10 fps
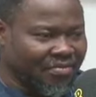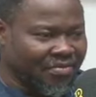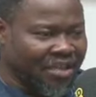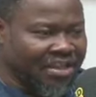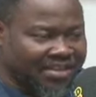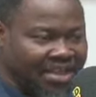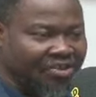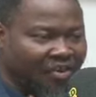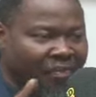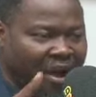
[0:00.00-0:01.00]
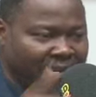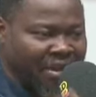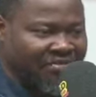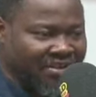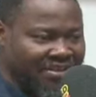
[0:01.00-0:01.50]
the stage of
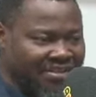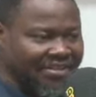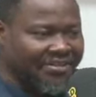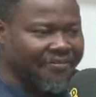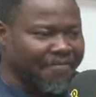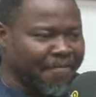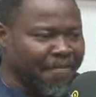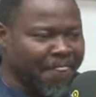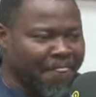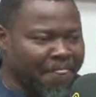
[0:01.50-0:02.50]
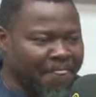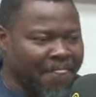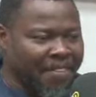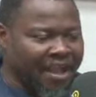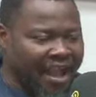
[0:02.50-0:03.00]
biometrics.
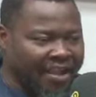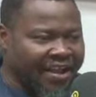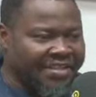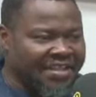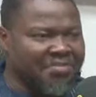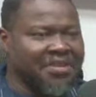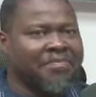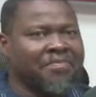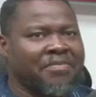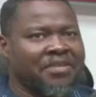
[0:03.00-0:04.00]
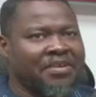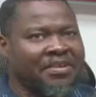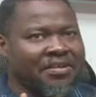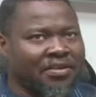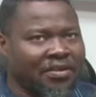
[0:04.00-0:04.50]
Are you getting me?
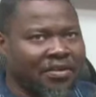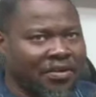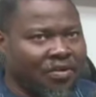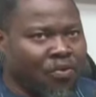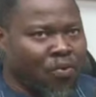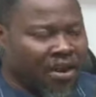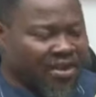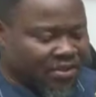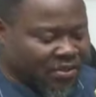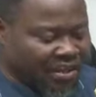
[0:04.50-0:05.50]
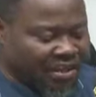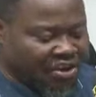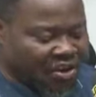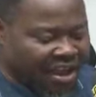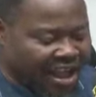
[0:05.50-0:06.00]
What is
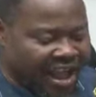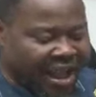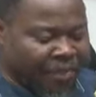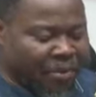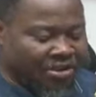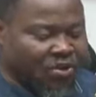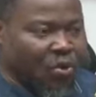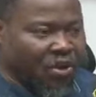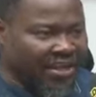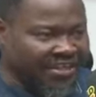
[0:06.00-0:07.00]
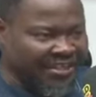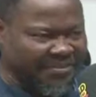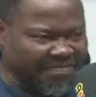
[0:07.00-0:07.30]
your car about coalition?